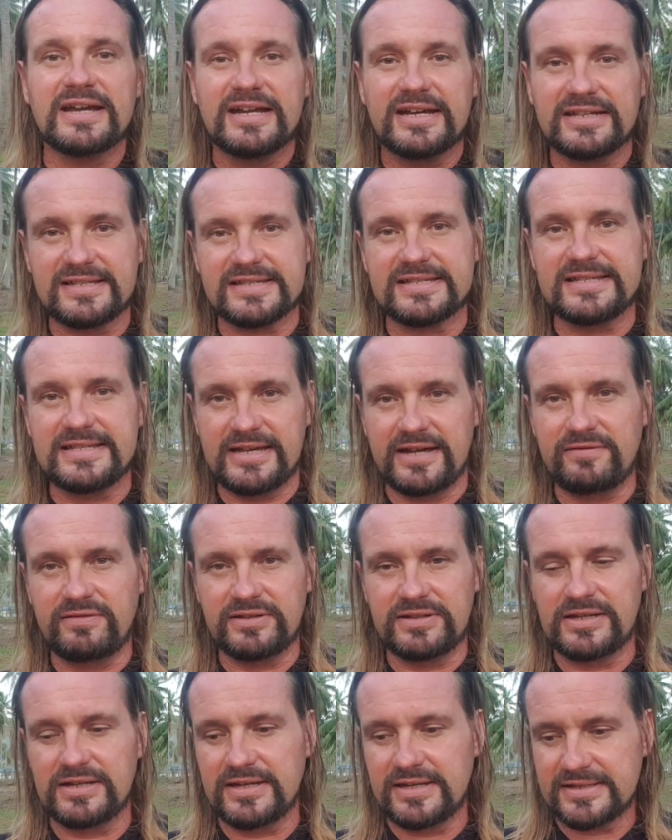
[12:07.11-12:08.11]
It is
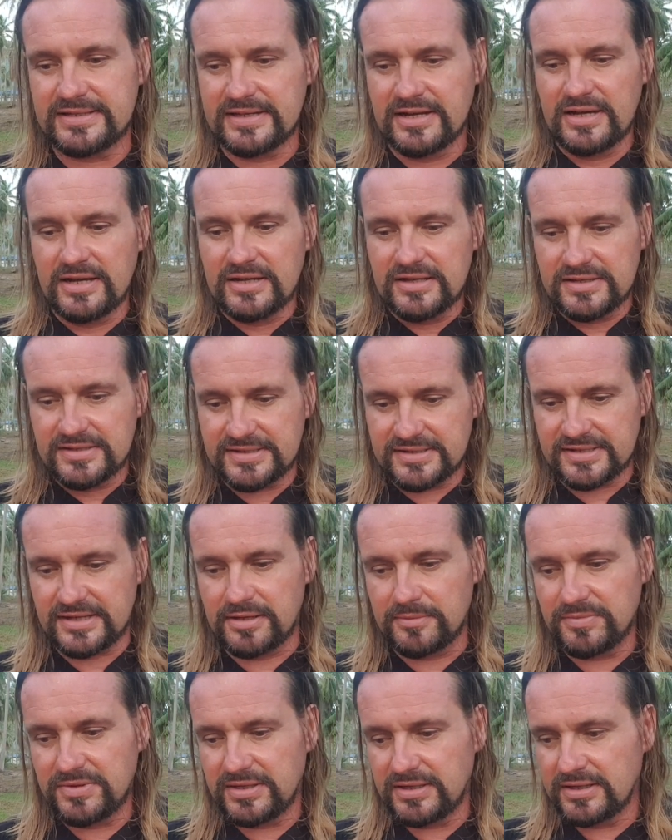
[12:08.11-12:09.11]
nevertheless
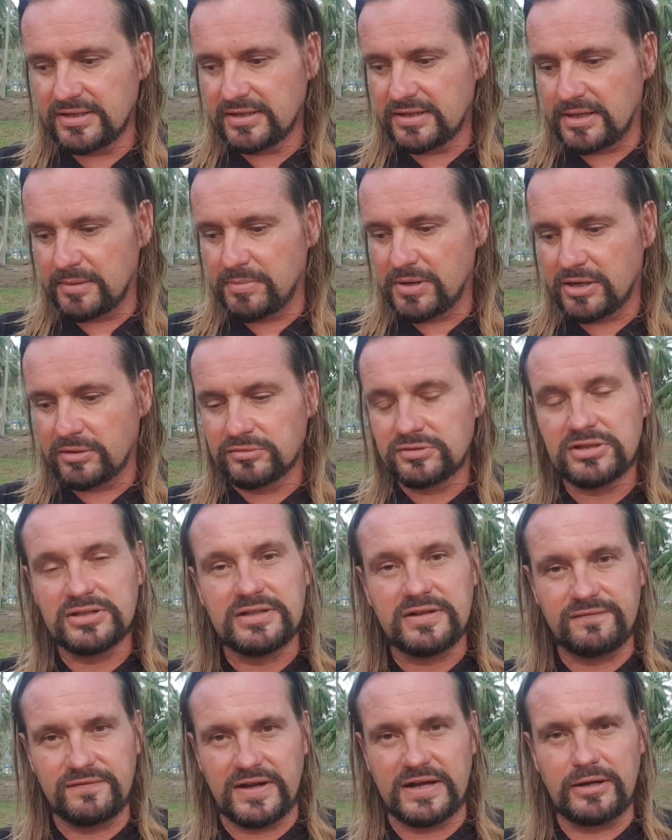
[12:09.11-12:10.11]
something about
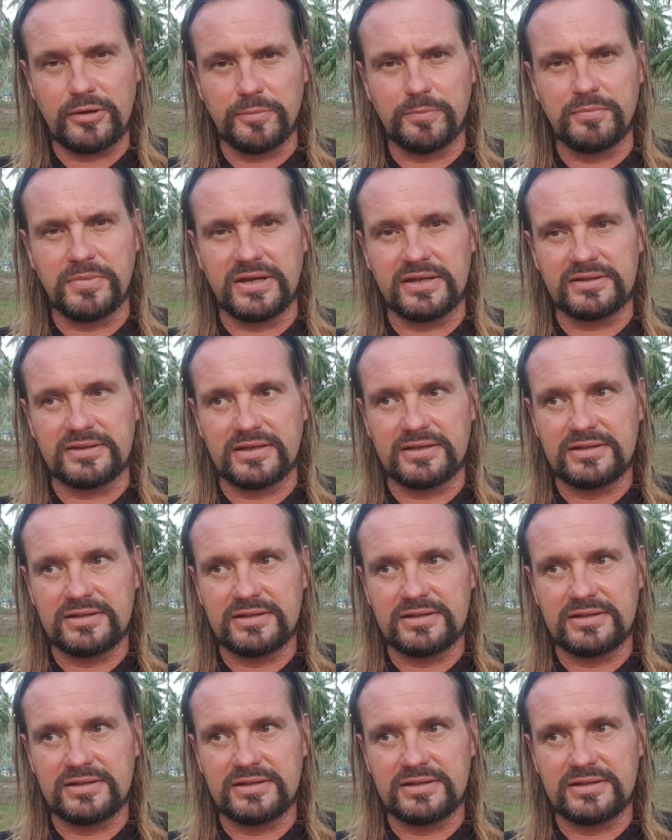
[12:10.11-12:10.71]
development,